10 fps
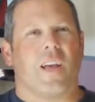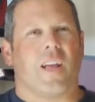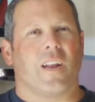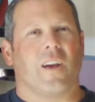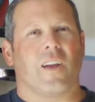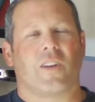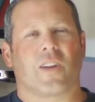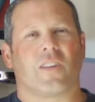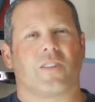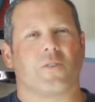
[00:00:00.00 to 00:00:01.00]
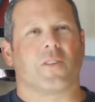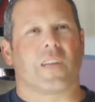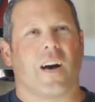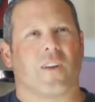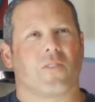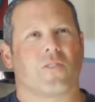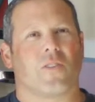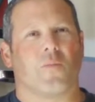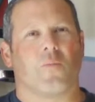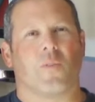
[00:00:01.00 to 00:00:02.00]
and he took us to his house.
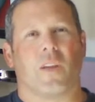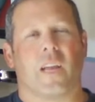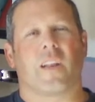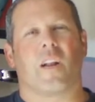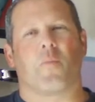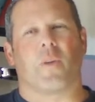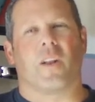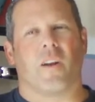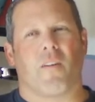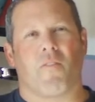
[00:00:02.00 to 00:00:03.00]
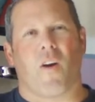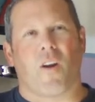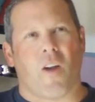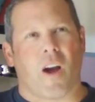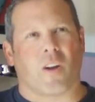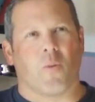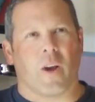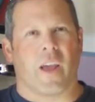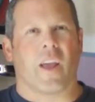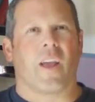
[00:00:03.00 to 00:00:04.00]
He ended up in Far
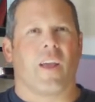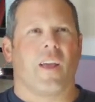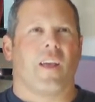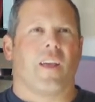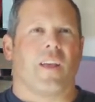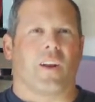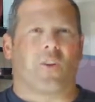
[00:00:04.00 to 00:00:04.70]
Rockaway in